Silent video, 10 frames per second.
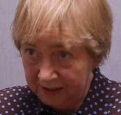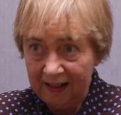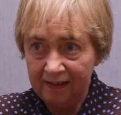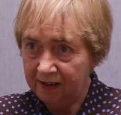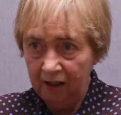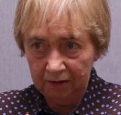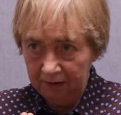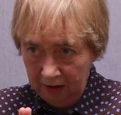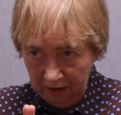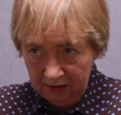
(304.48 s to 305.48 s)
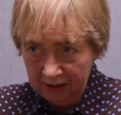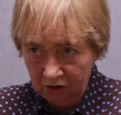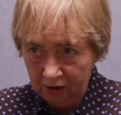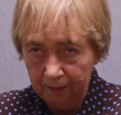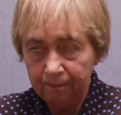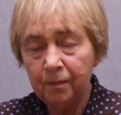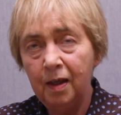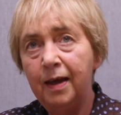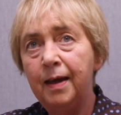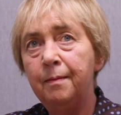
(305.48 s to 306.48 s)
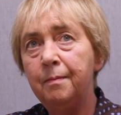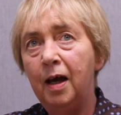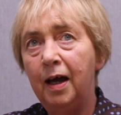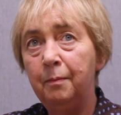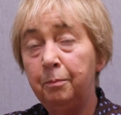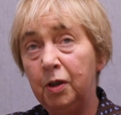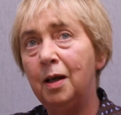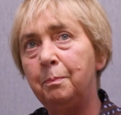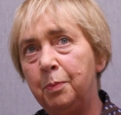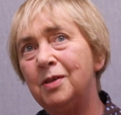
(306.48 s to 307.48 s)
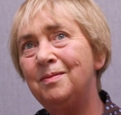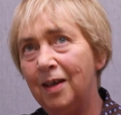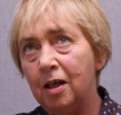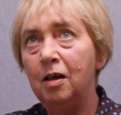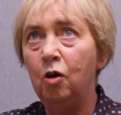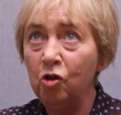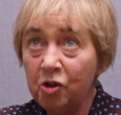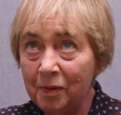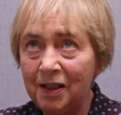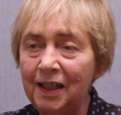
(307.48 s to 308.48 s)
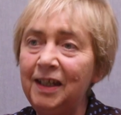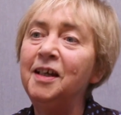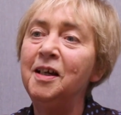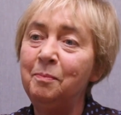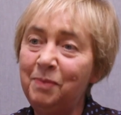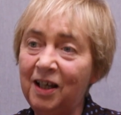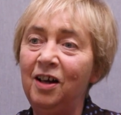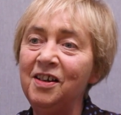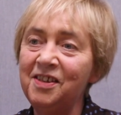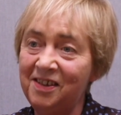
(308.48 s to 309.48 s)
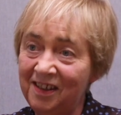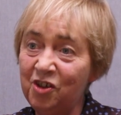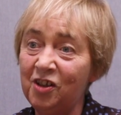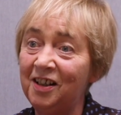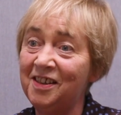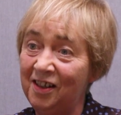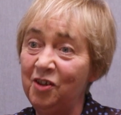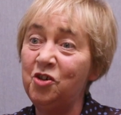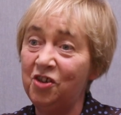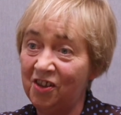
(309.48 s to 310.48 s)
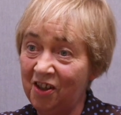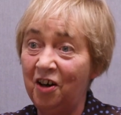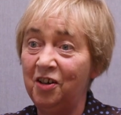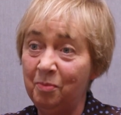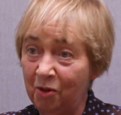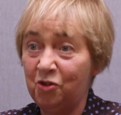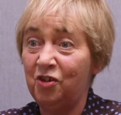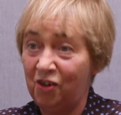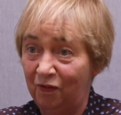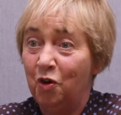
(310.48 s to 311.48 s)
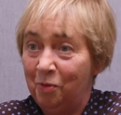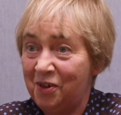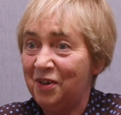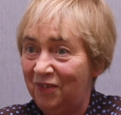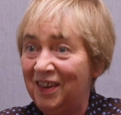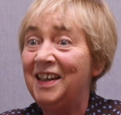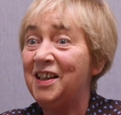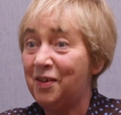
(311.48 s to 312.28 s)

sense, not digital. But ultimately, because digital solutions are the most transformative things